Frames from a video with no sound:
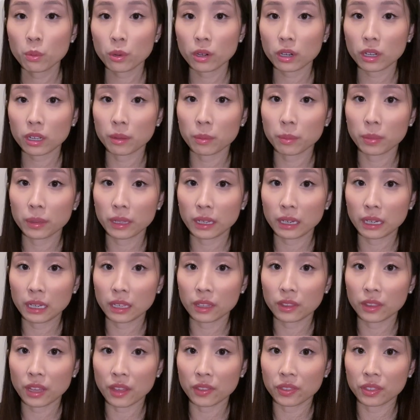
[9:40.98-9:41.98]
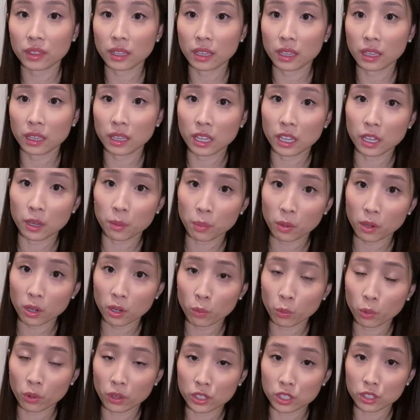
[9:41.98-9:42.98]
were complaining that the
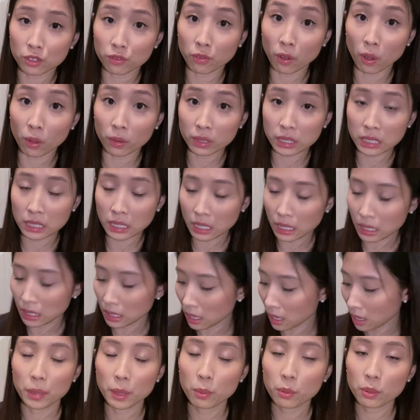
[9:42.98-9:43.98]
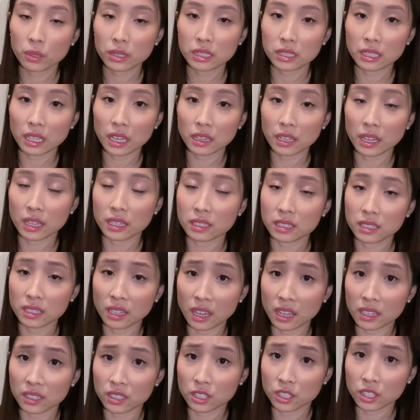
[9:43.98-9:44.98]
keyboard was faulty. People would say that
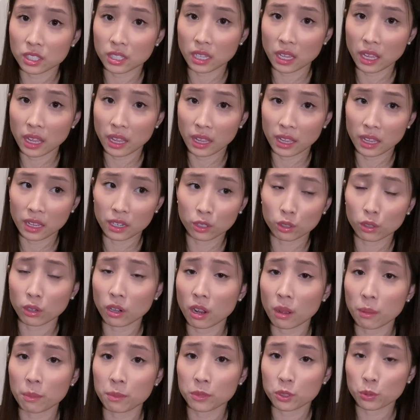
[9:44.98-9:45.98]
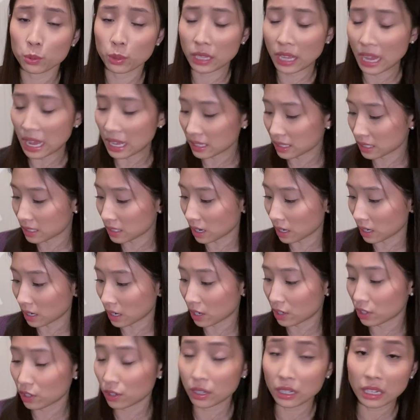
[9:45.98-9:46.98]
dust and crumbs would get stuck
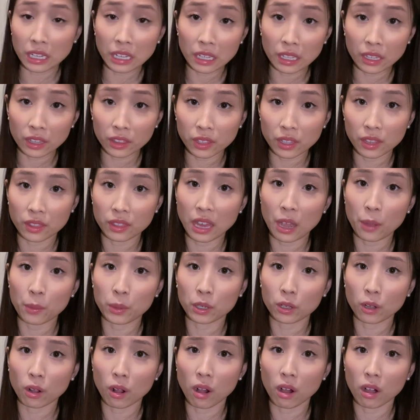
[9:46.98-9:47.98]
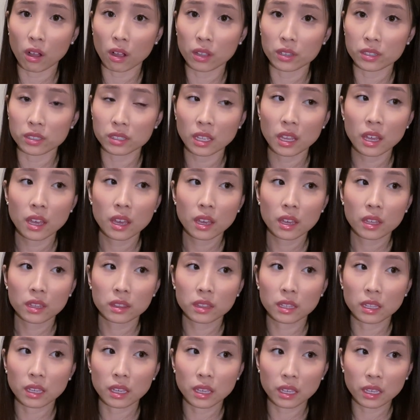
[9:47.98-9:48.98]
underneath and that would cause
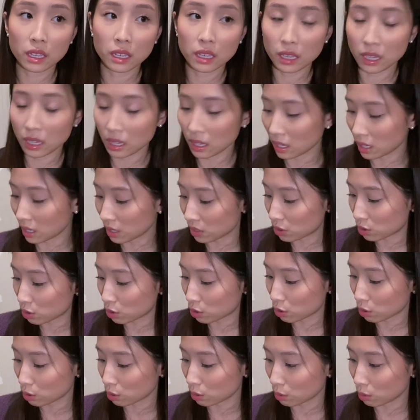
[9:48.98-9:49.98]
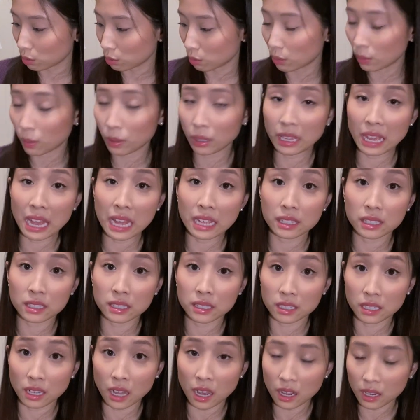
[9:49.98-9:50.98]
the keys to get
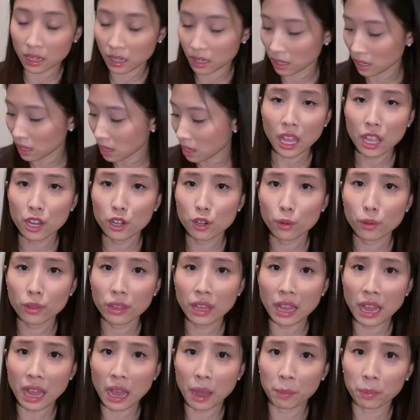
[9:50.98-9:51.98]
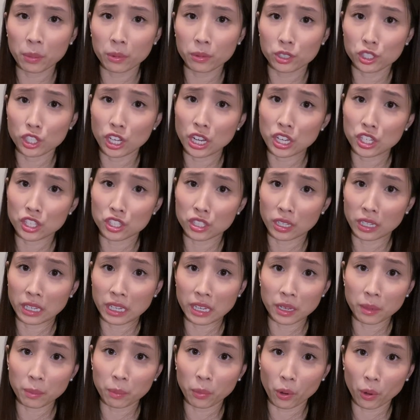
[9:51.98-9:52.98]
stuck. I know that Apple changed the
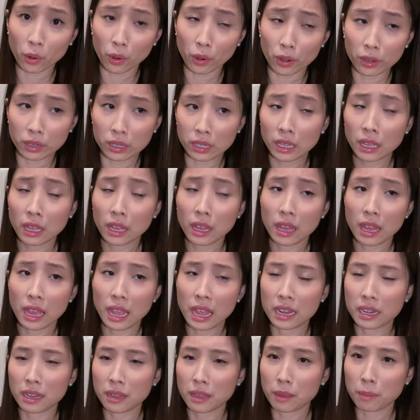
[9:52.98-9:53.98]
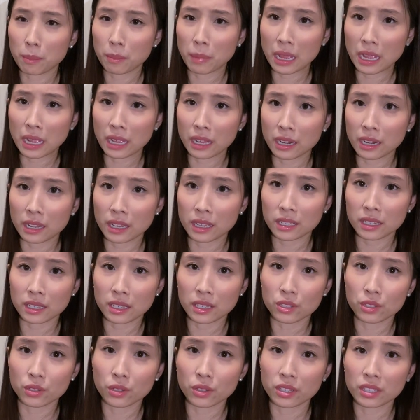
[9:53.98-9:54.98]
keyboard and they made it
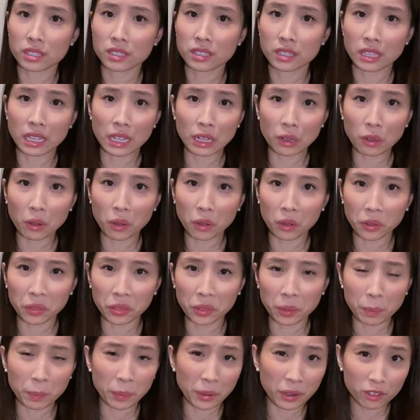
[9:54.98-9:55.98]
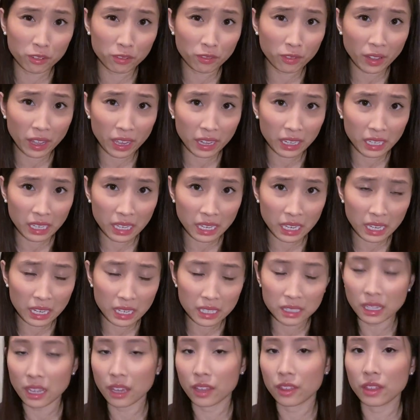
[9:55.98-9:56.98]
into this thing called the butterfly
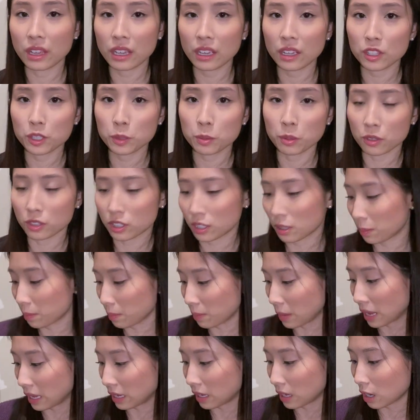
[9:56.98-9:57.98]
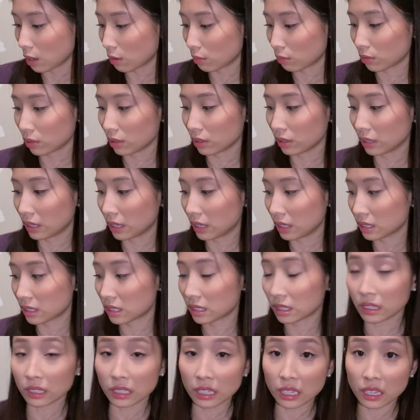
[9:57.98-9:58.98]
keys. I think it's supposed to make it really
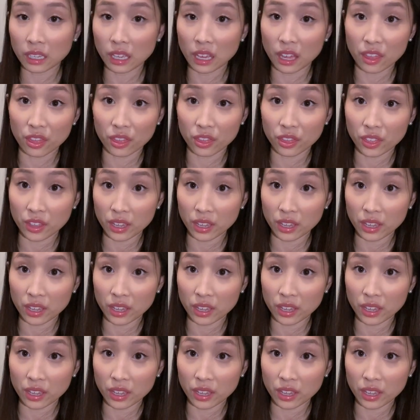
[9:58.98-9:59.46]
sleek and